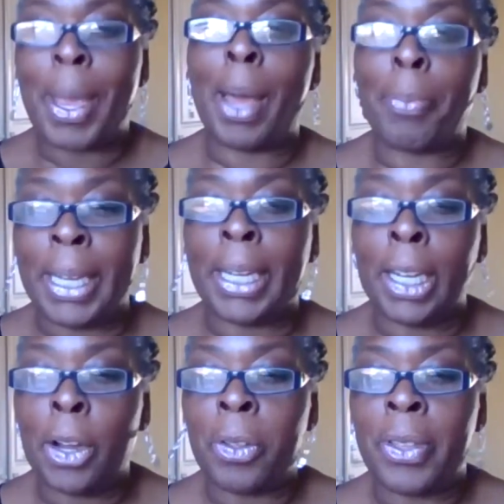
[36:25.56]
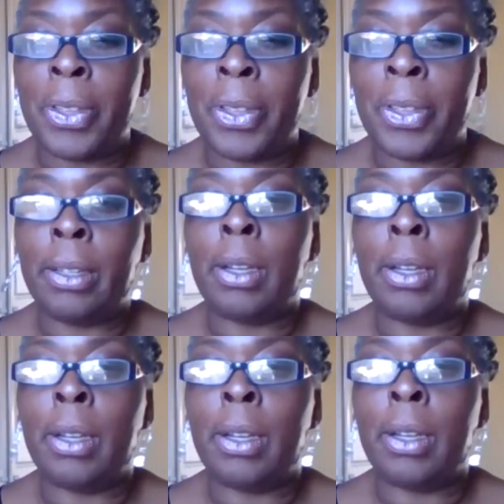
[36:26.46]
wrap it up in clothing,
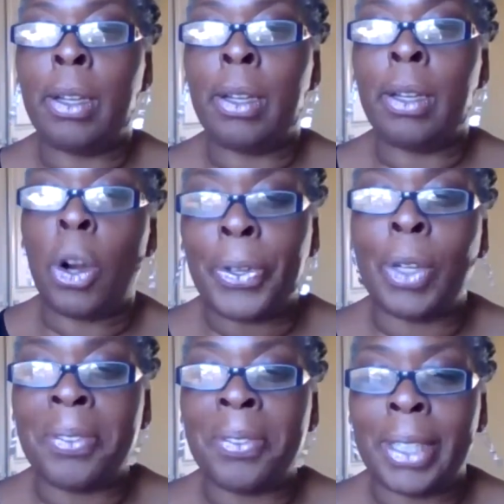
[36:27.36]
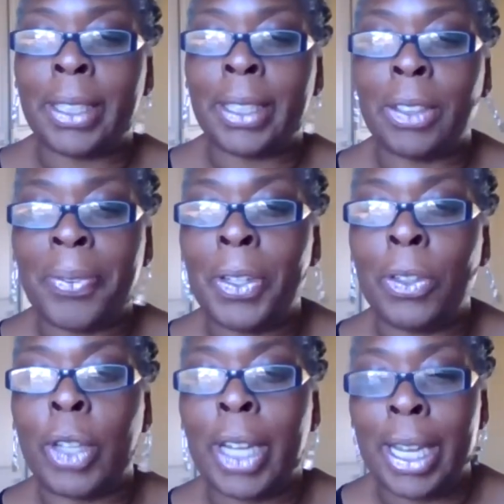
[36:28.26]
put coffee all over it
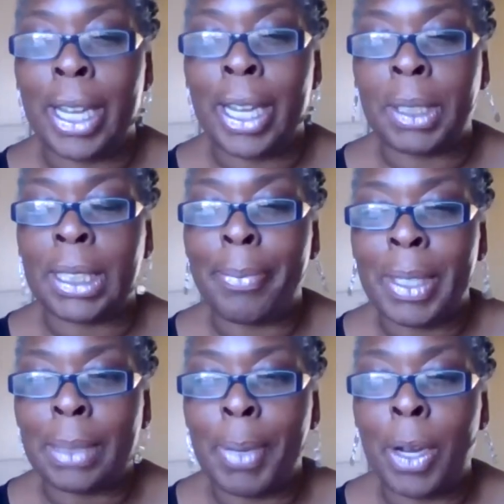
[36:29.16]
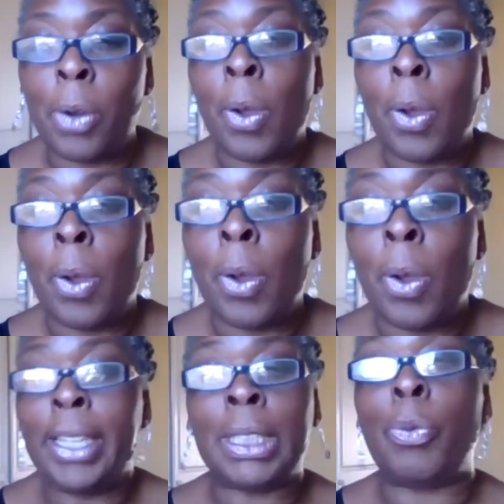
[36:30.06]
until the funeral came to stem the smell.
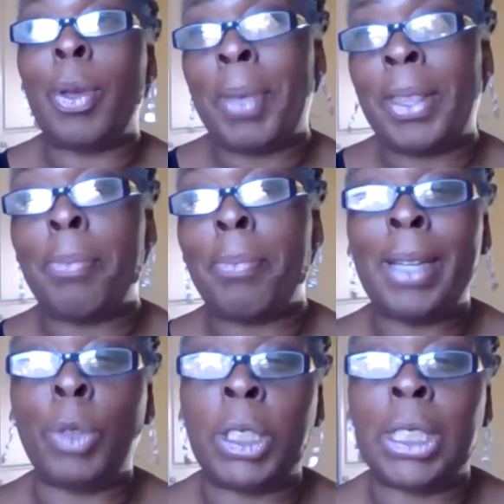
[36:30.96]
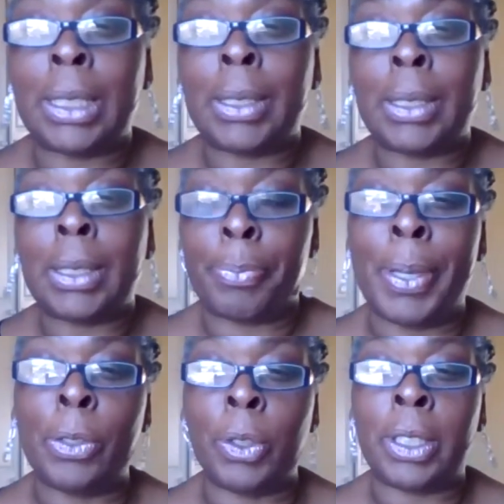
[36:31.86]
And it was the women, the men would just
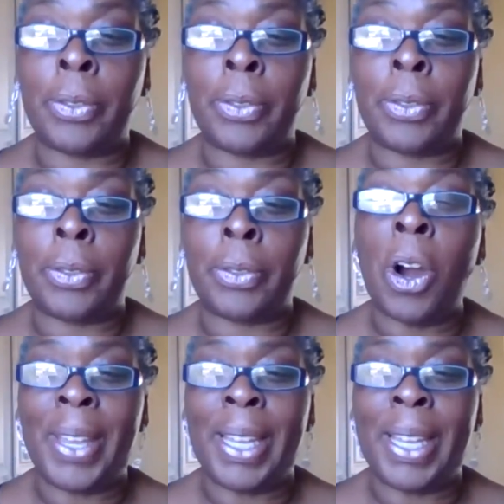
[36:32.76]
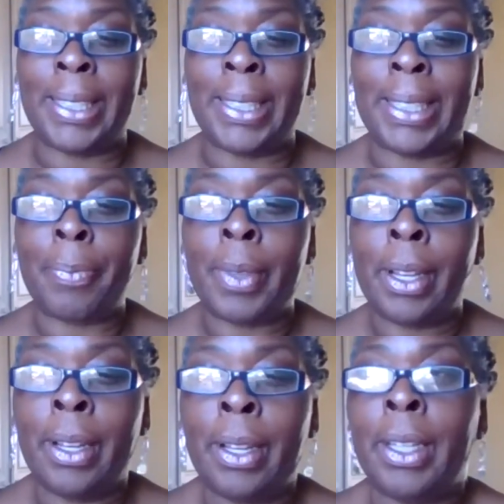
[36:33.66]
build the coffins.
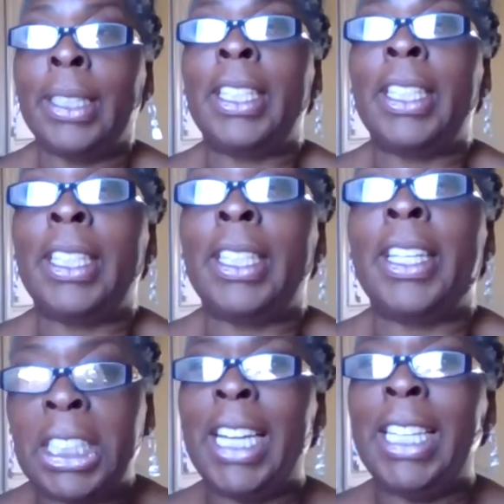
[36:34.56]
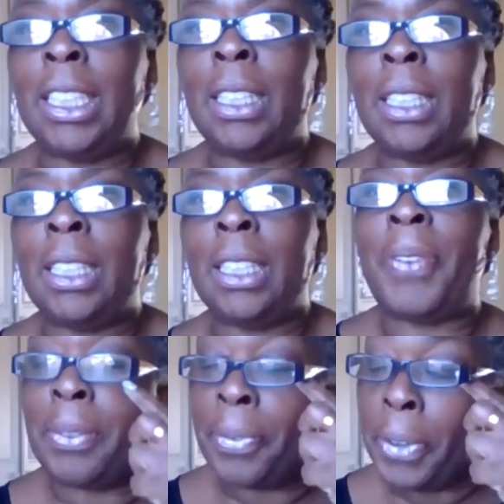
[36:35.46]
So there's a change in
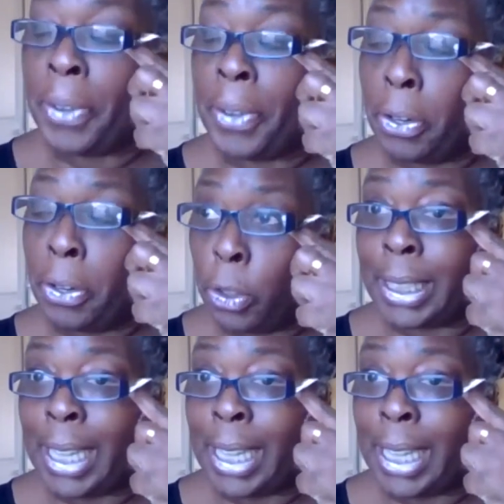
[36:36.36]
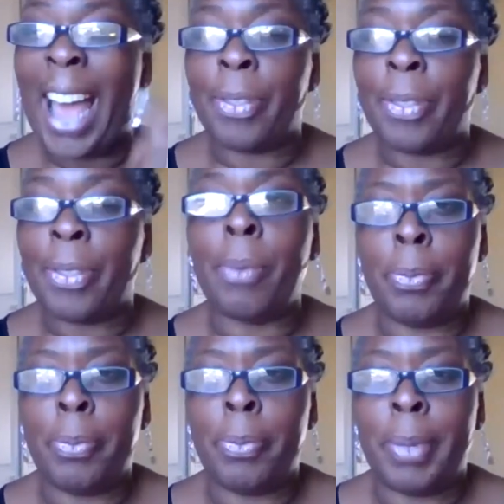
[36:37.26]
facing in funerals at the
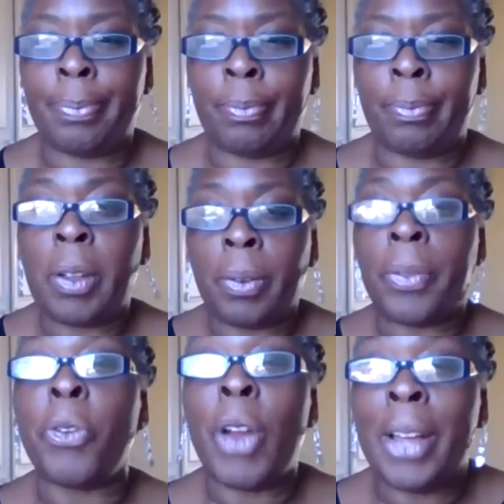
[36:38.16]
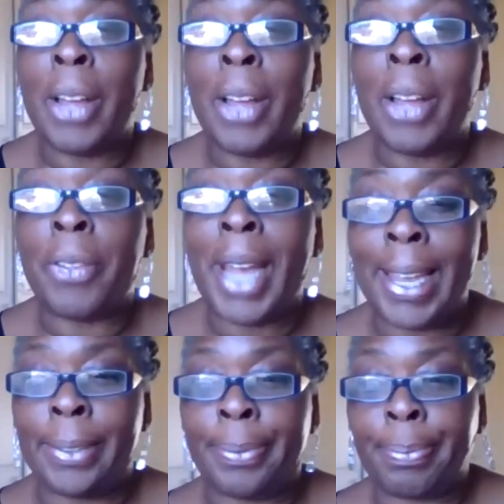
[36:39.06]
moment throughout the
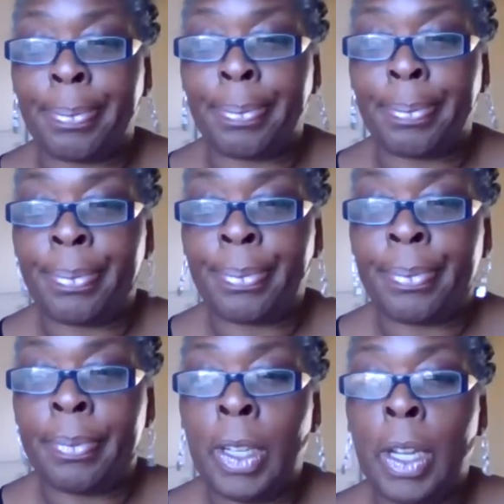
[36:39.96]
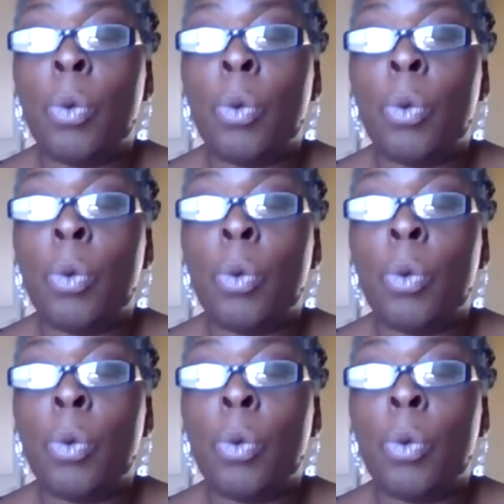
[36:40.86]
UK. Yeah.